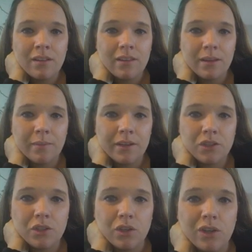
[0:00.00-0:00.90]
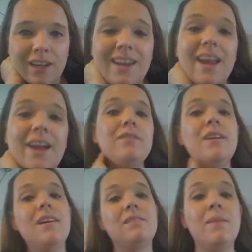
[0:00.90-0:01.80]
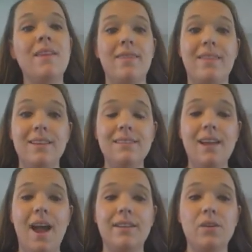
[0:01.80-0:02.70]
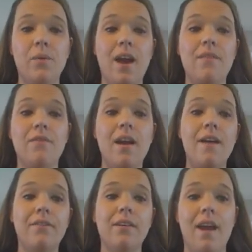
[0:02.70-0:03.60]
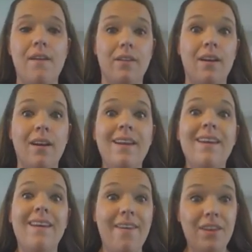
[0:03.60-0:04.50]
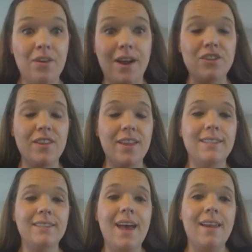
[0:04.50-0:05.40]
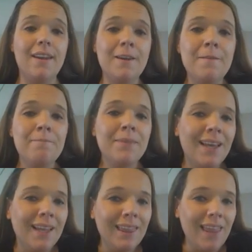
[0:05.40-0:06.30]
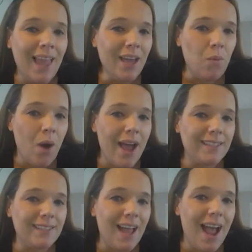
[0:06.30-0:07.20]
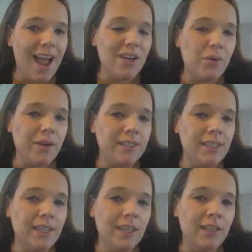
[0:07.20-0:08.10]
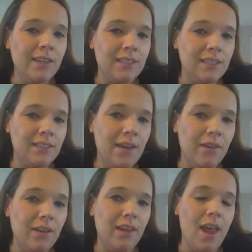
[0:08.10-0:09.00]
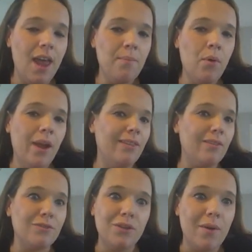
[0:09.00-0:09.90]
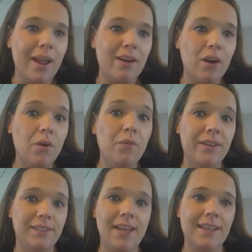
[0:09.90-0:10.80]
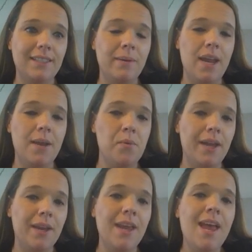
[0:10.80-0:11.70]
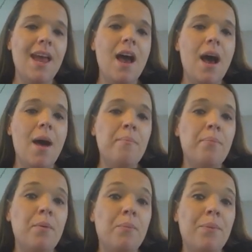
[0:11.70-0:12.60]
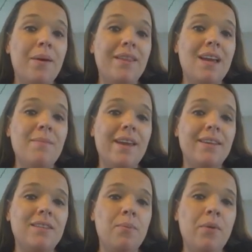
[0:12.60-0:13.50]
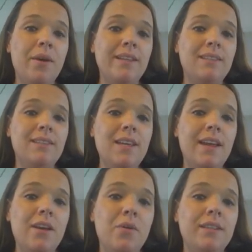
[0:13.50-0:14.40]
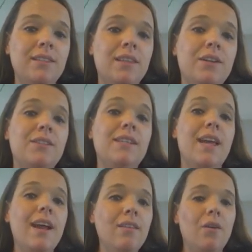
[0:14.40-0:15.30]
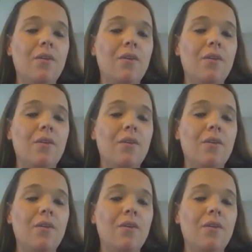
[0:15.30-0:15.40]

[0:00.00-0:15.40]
I'm going to circle, and an arrow tells me that this side is going on forever and ever in the direction that it's headed. Likewise, I notice here, this is definitely an endpoint. There's no arrow. This has to be an endpoint. But by the time I get to point C, I notice that there's an arrow